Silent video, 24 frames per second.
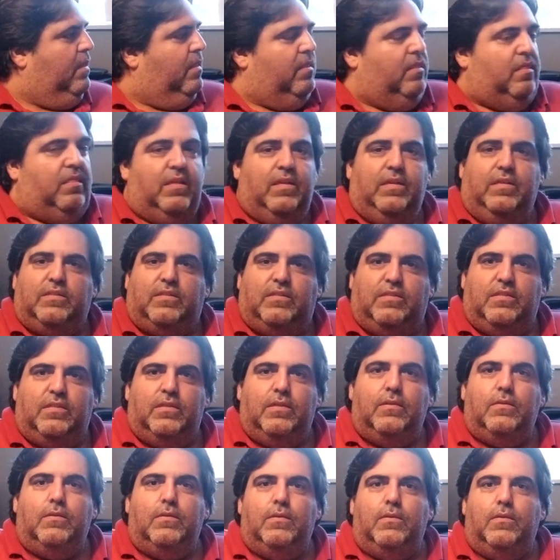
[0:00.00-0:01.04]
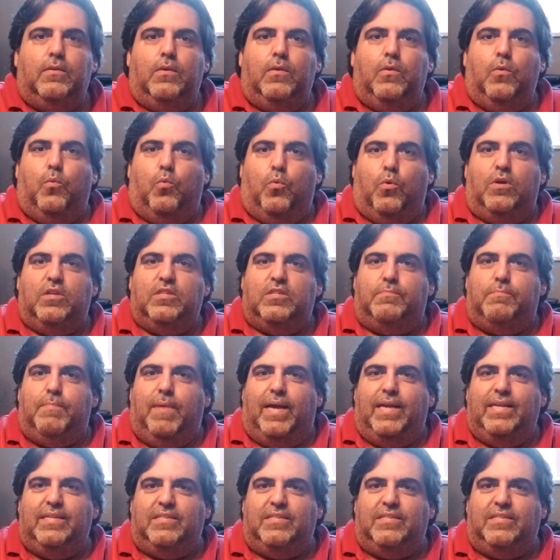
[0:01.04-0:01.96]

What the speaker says: This was my